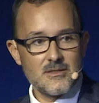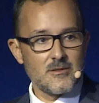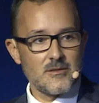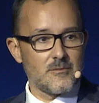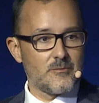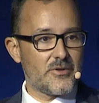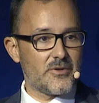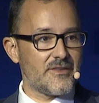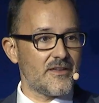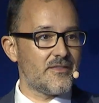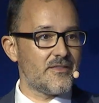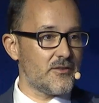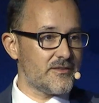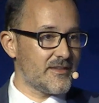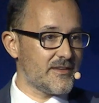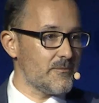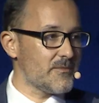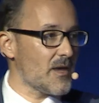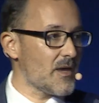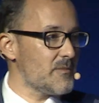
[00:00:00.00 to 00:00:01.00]
but at the
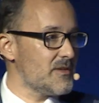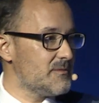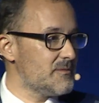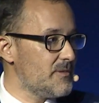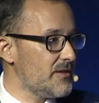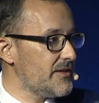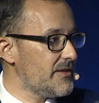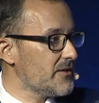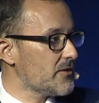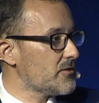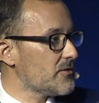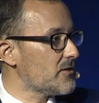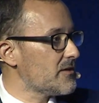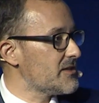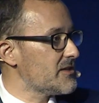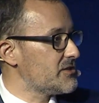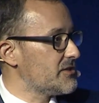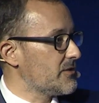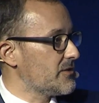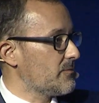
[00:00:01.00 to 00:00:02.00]
same time, he's building a
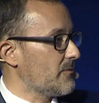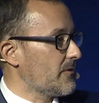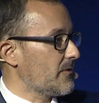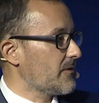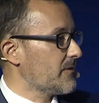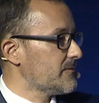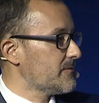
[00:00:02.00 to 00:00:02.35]
knowledge network.